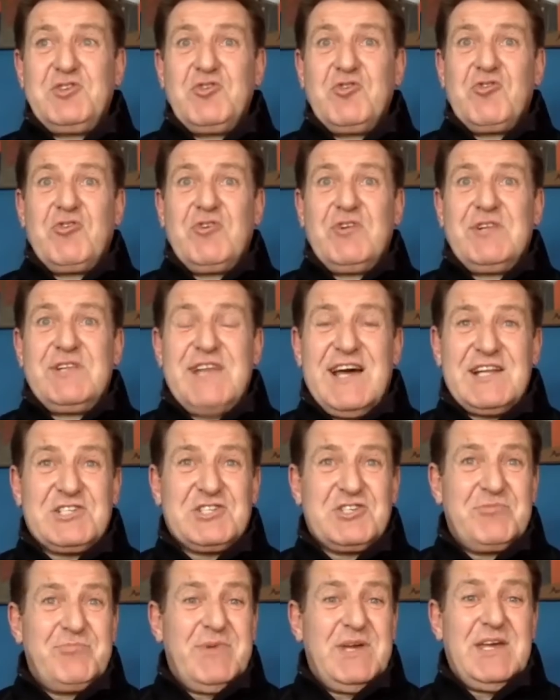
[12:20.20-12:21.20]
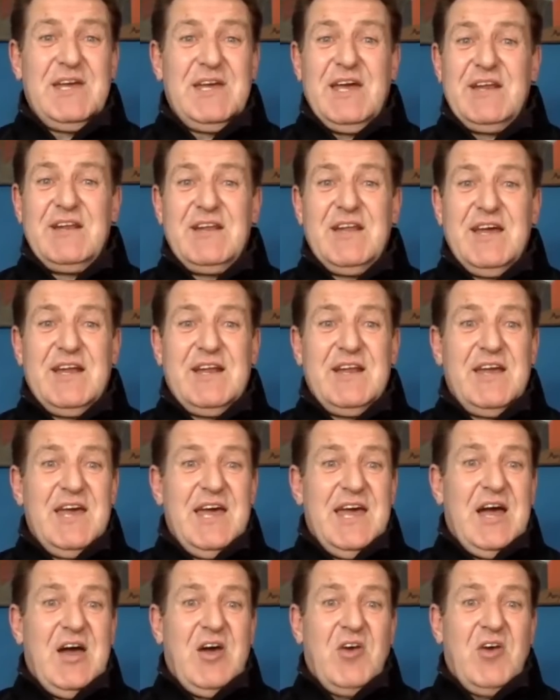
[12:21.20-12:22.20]
used to touch me and, and
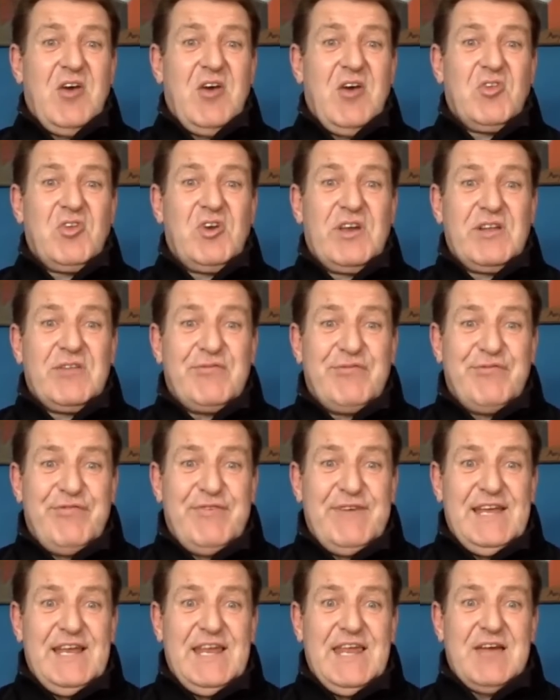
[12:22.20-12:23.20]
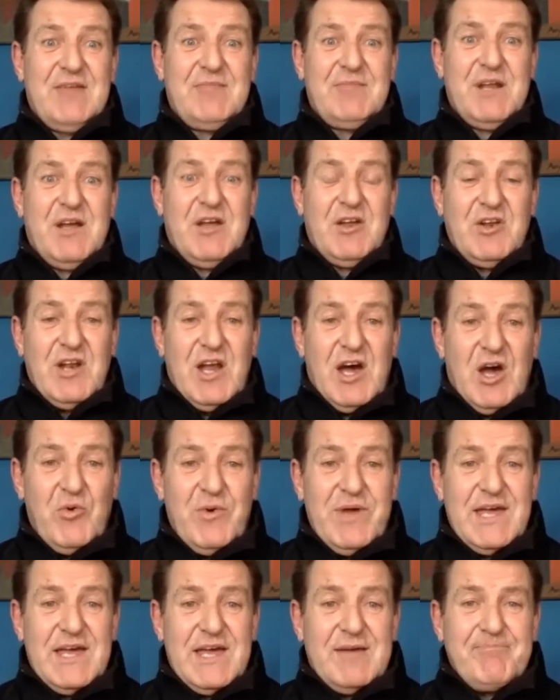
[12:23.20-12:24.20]
how I started feeling him and I
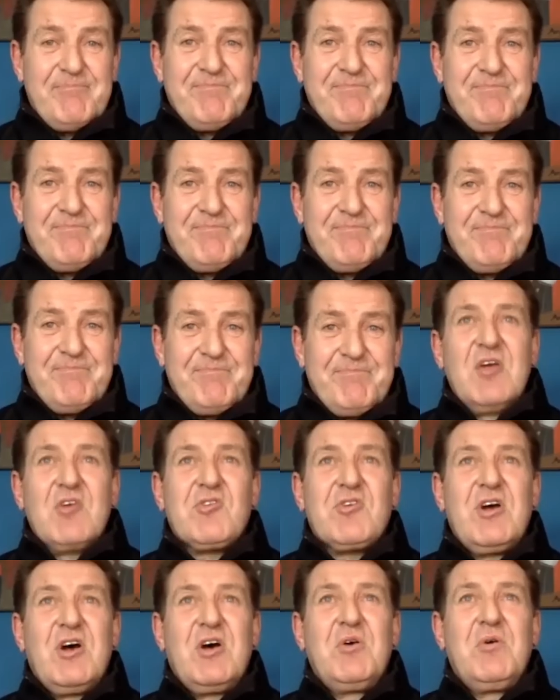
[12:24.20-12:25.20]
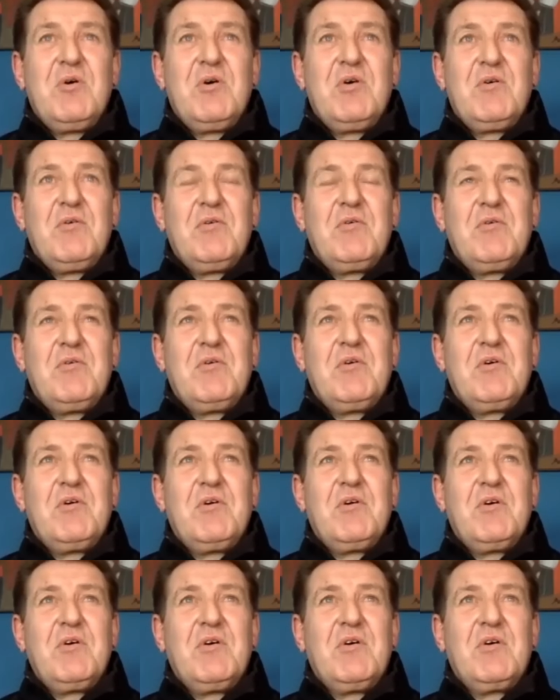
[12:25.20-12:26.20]
knowing him. So mm-hmm.
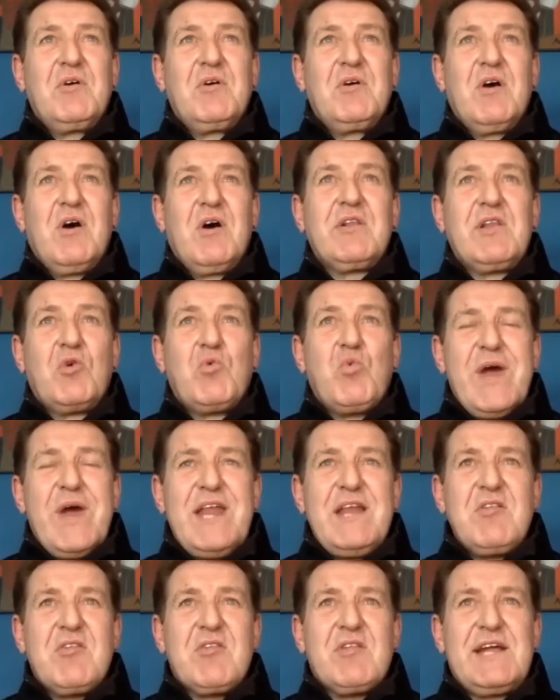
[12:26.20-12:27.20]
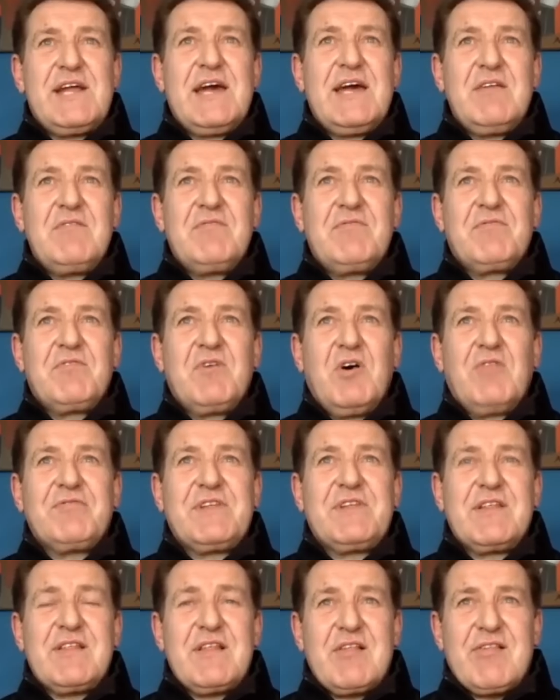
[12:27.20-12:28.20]
on the Wednesday
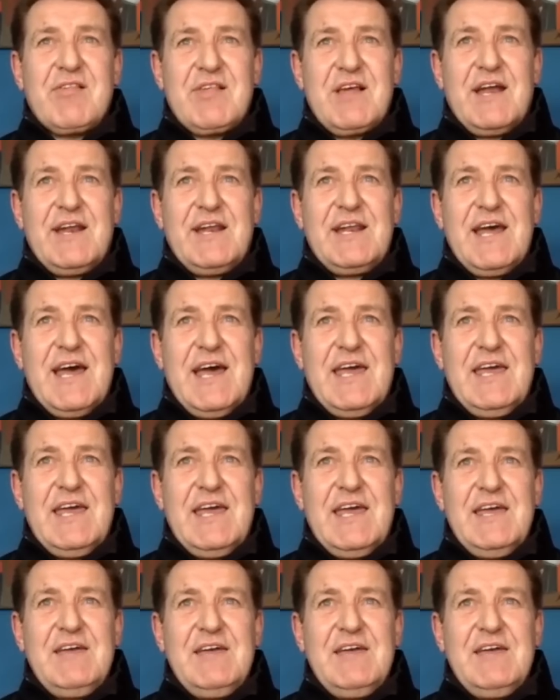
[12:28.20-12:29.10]
after the Sunday,